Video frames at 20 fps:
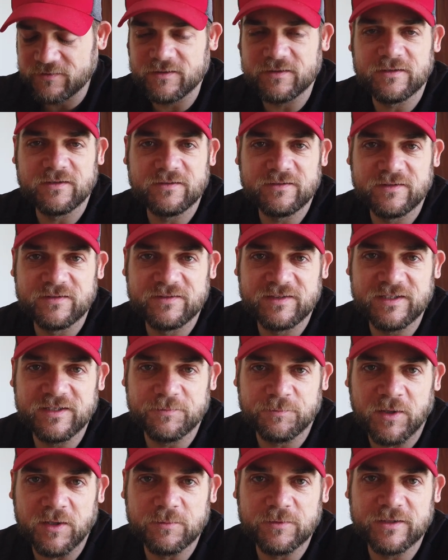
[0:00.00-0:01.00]
to see
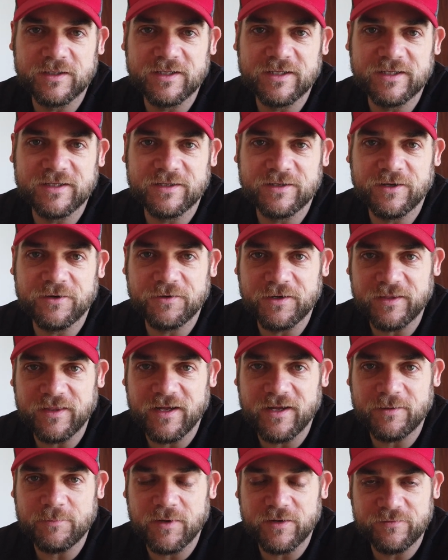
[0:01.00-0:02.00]
it bubbling and knowing
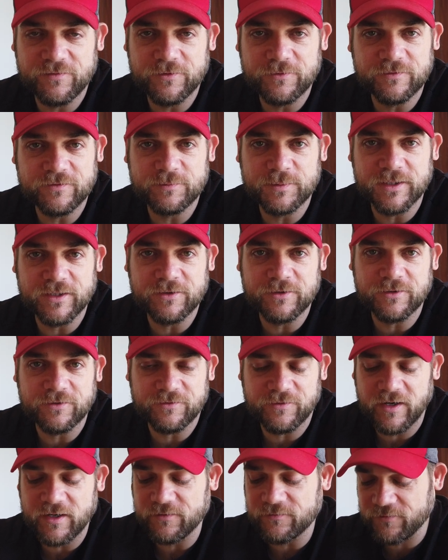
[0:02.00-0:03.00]
that my food was being
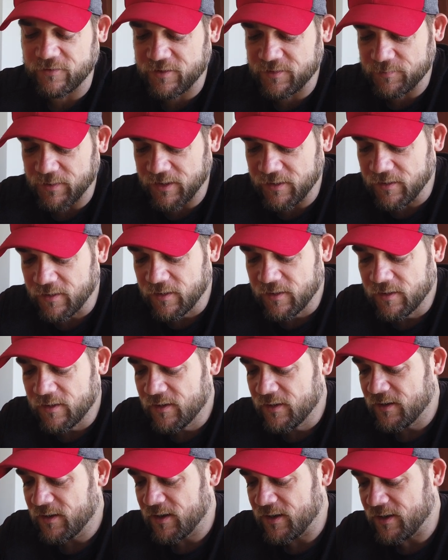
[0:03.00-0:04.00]
cooked right in front of me.
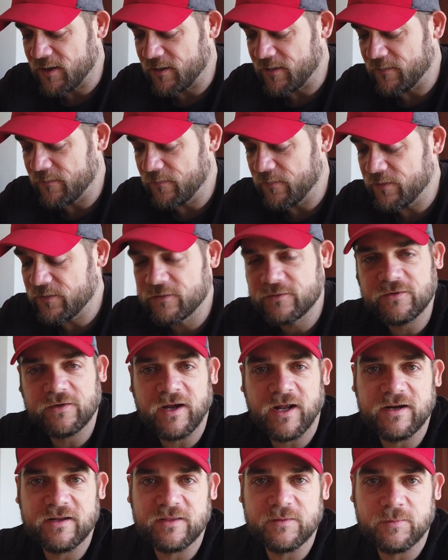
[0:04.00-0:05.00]
Those are
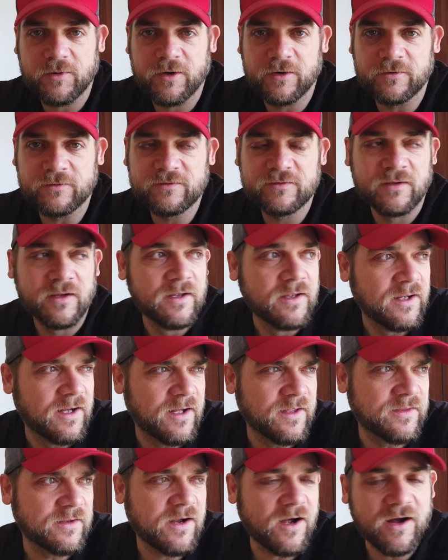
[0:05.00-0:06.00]
kind of the pros.
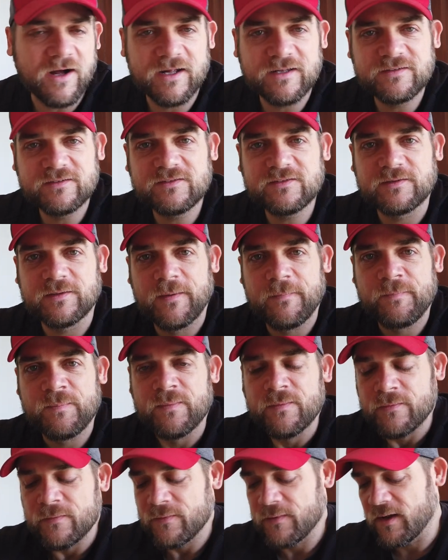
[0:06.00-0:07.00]
The cons,
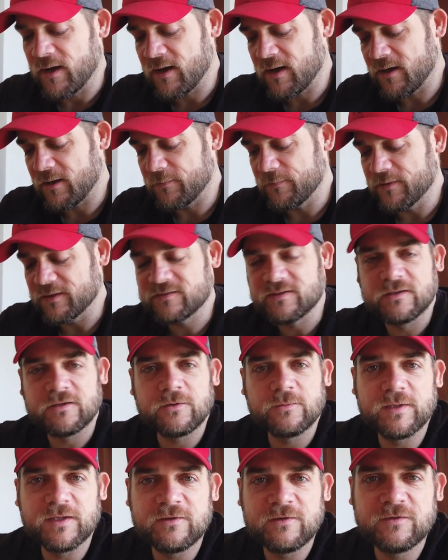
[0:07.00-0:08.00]
it's a
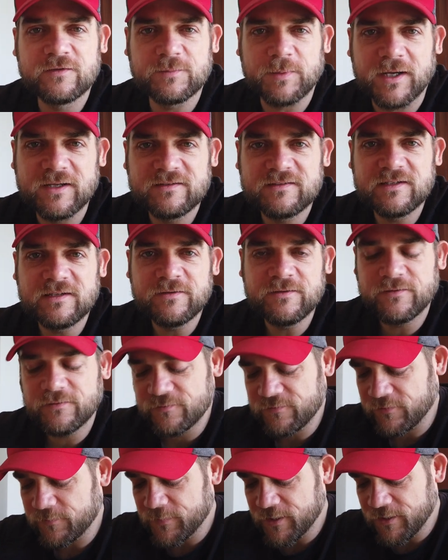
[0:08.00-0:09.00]
little bit too spicy
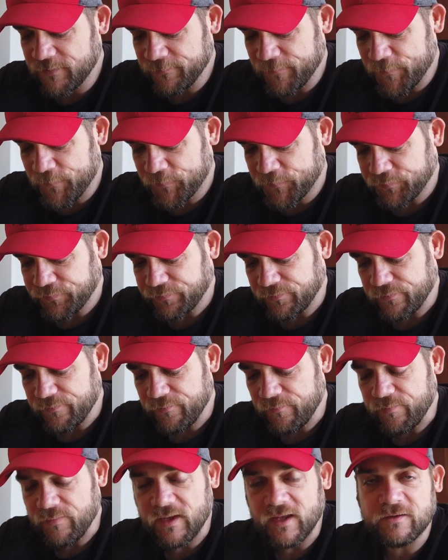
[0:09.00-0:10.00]
for me.
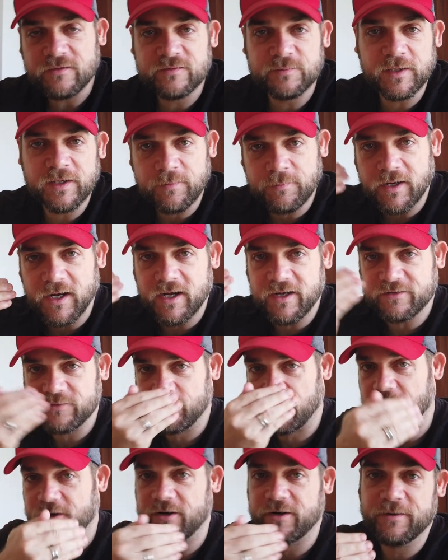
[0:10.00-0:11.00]
I was making my eyes
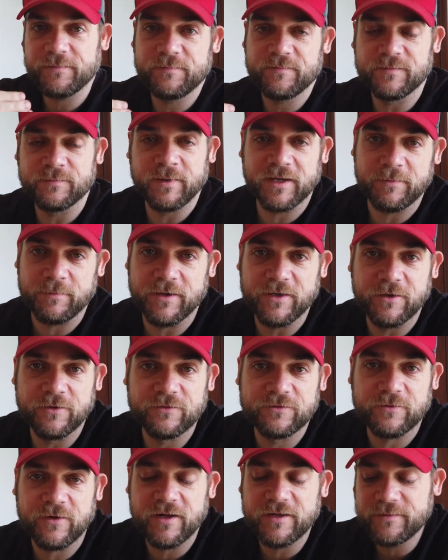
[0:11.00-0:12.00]
water, making my
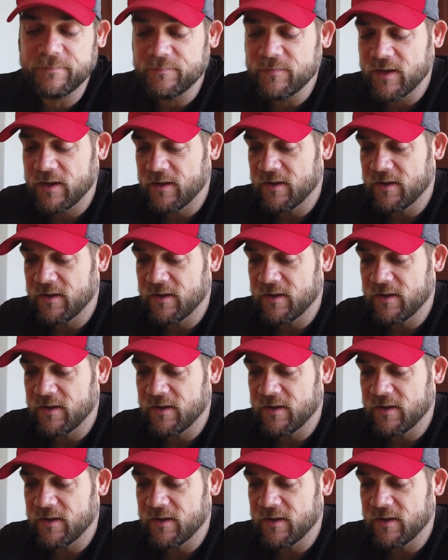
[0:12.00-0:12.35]
nose run.